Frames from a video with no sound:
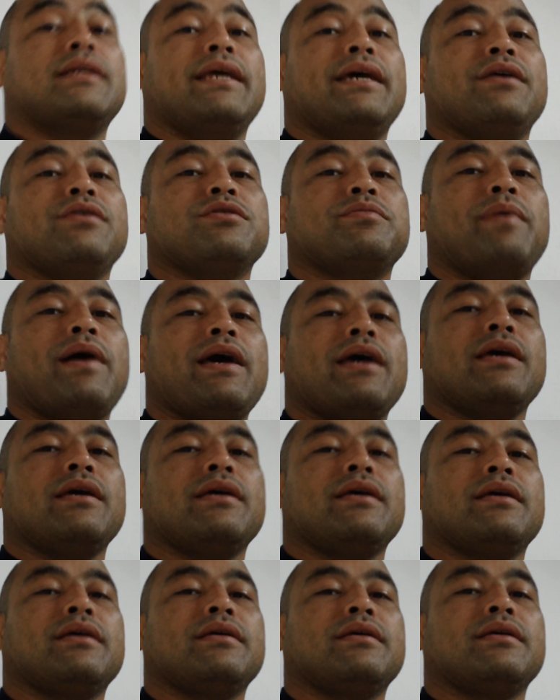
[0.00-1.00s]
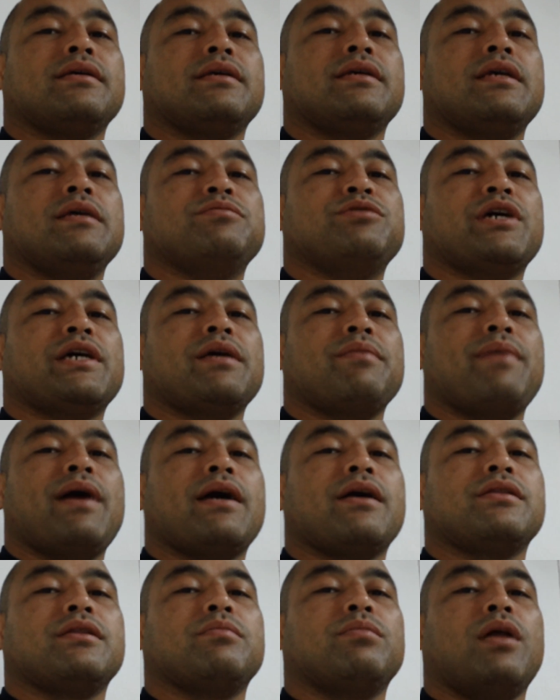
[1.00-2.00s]
the day goes by. Keep checking
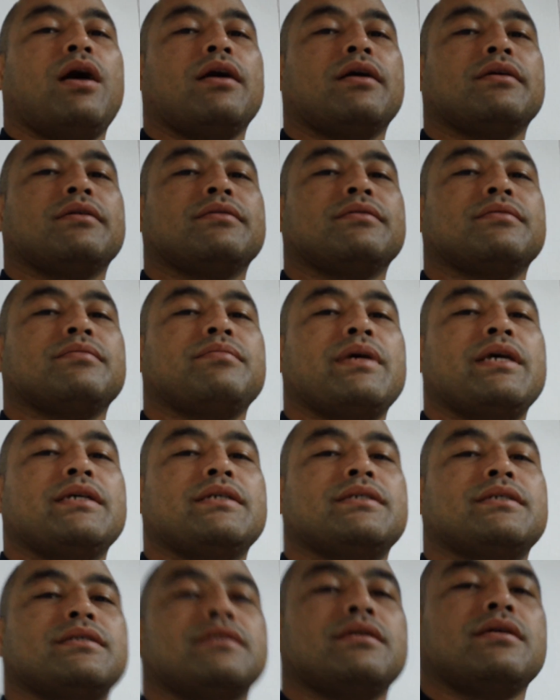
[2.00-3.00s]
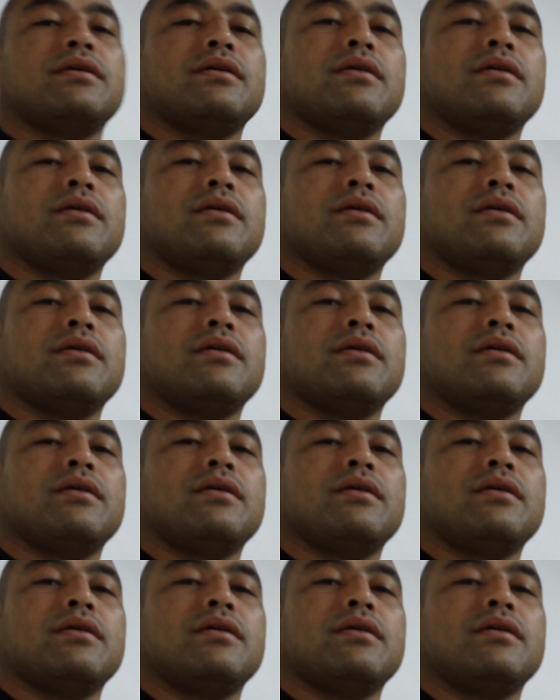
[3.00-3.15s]
back on the blog. Peace.